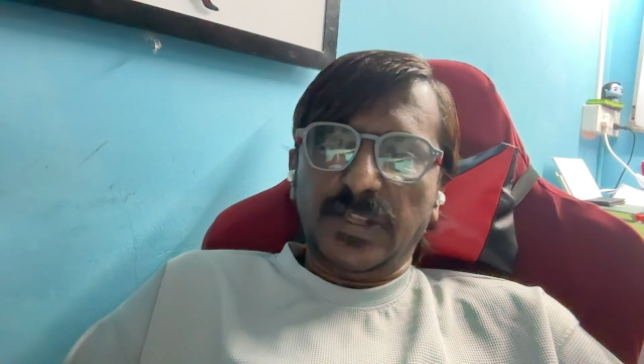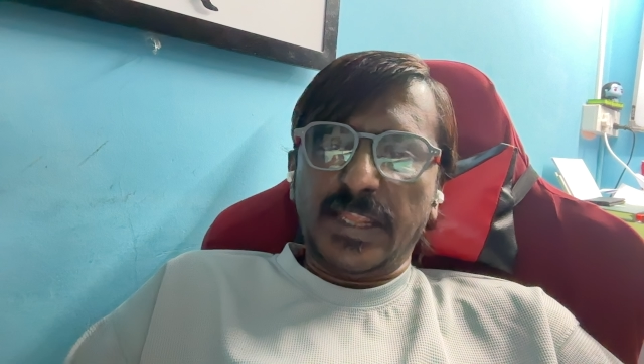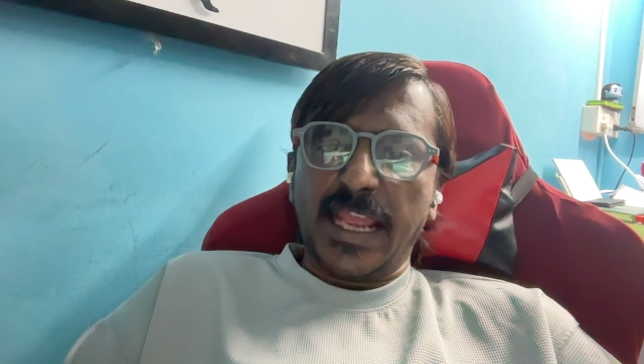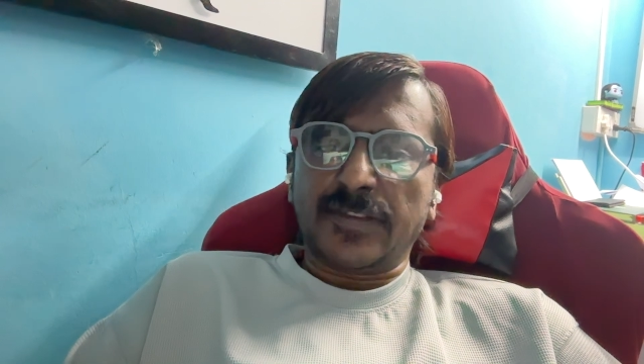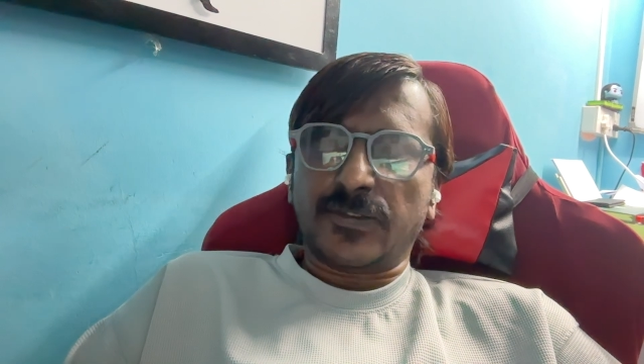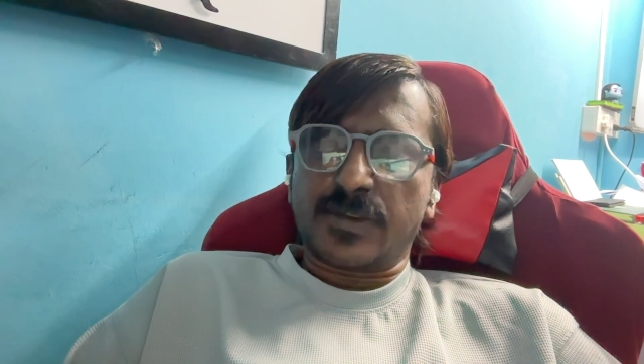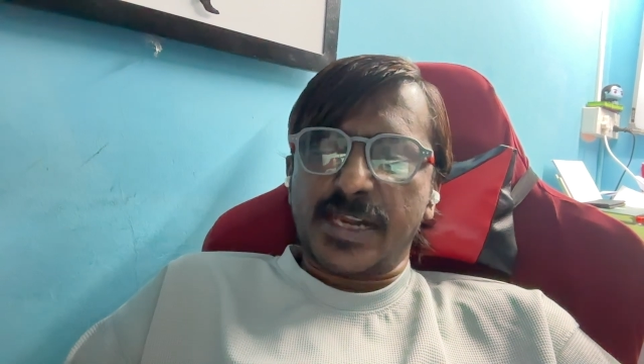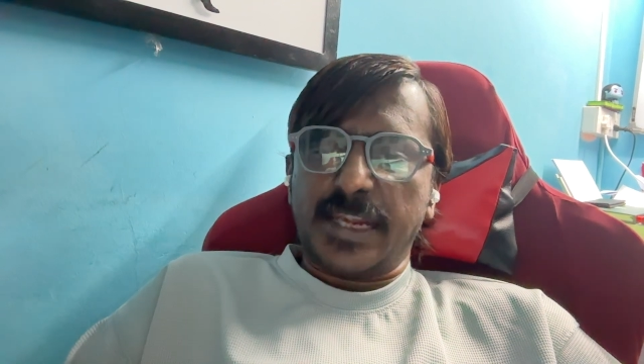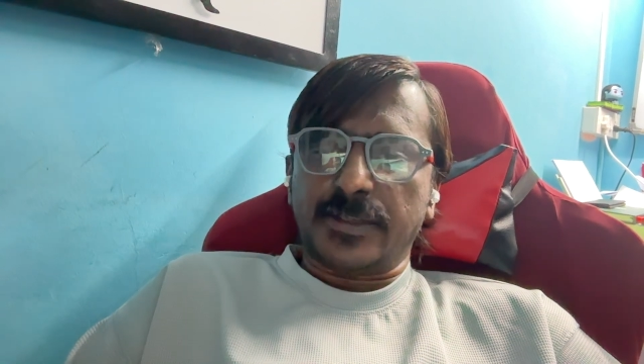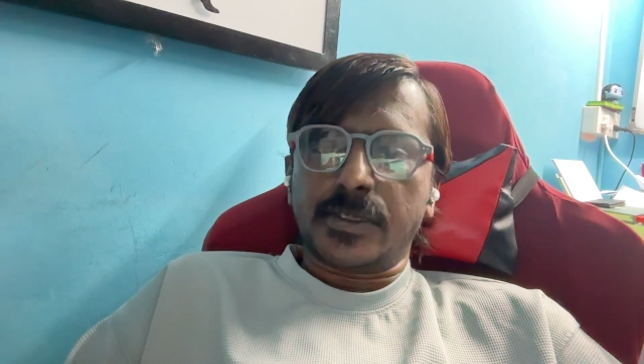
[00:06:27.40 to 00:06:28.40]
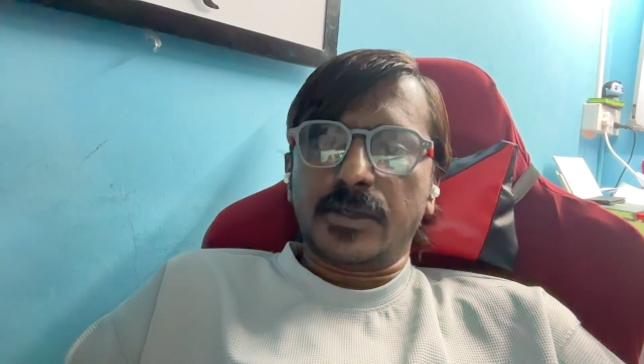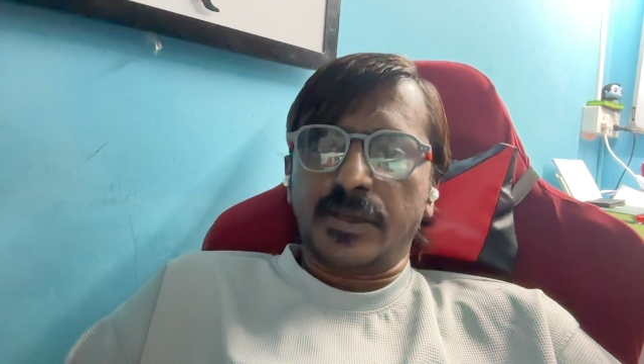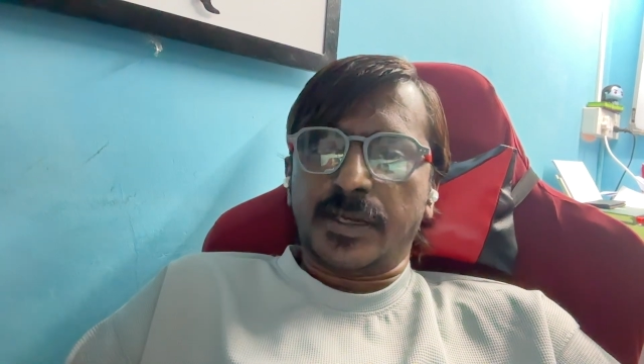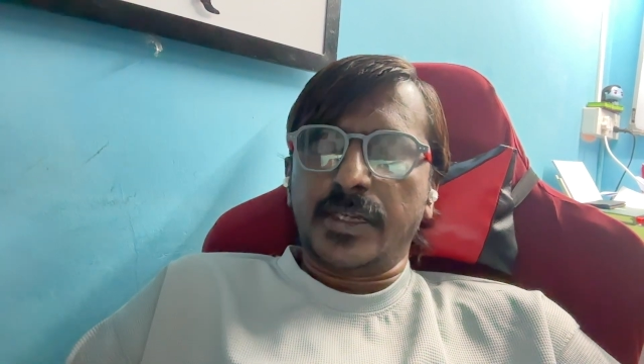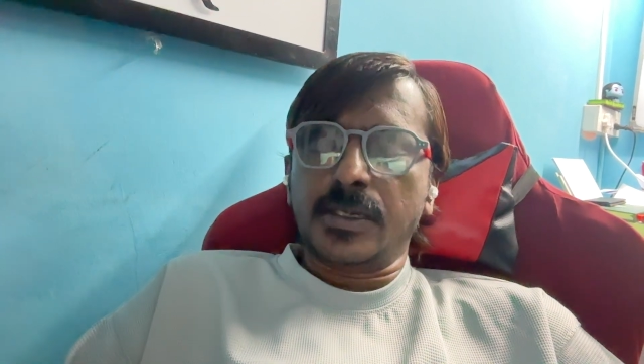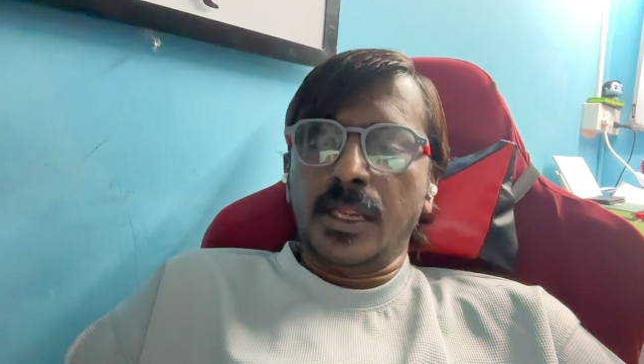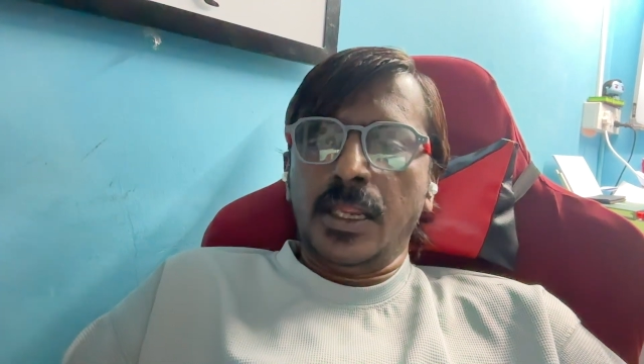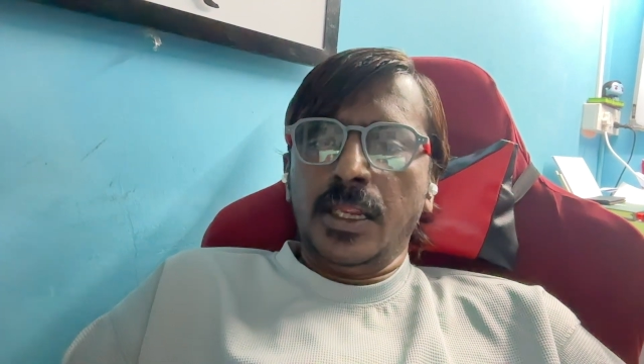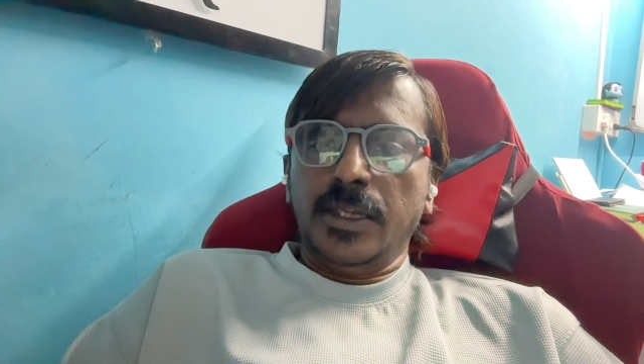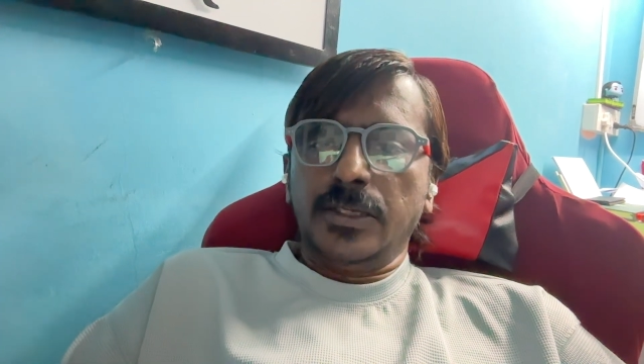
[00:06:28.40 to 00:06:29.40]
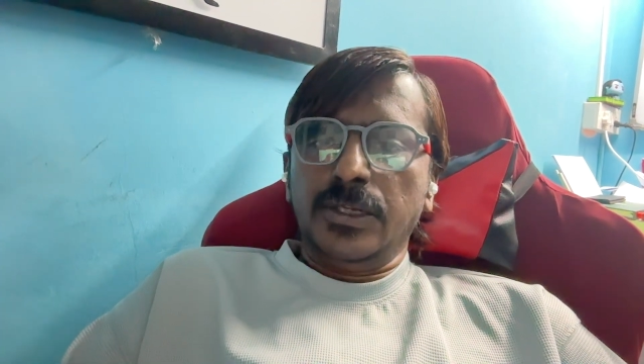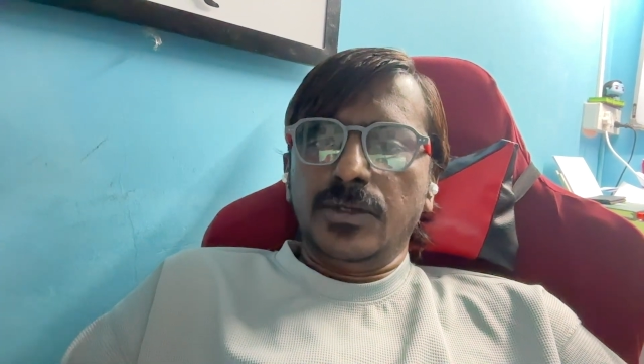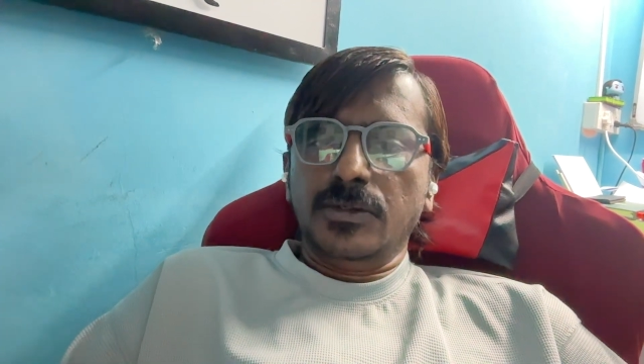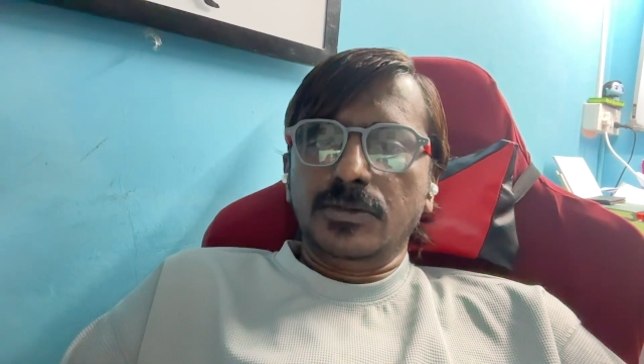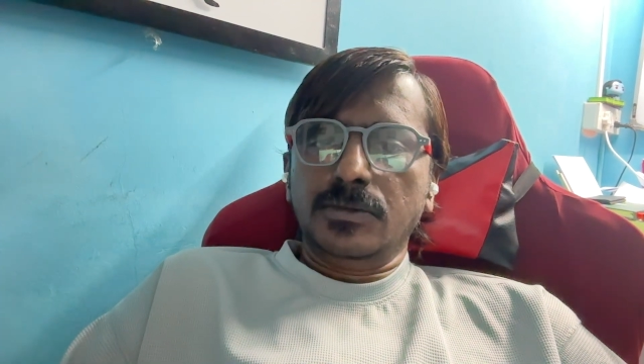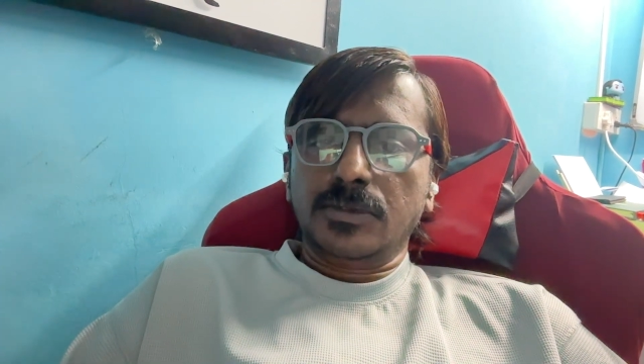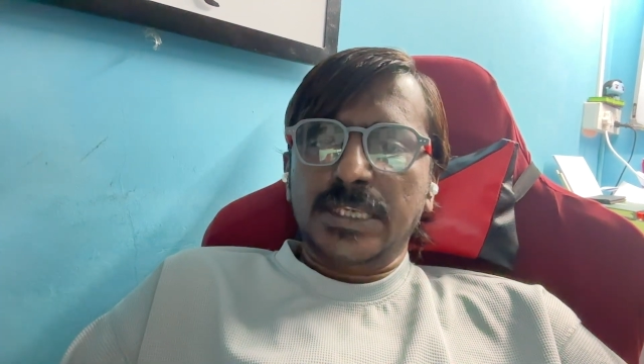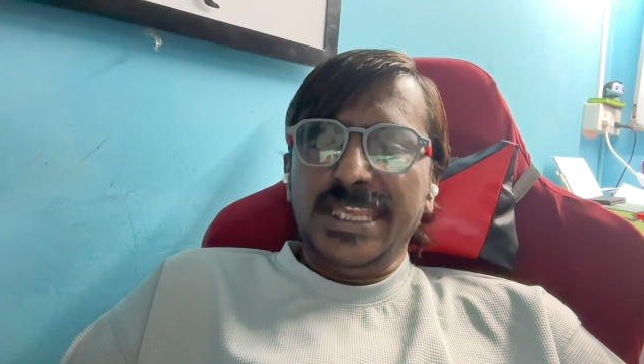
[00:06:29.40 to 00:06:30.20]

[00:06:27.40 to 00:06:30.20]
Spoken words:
is the next trait, right? You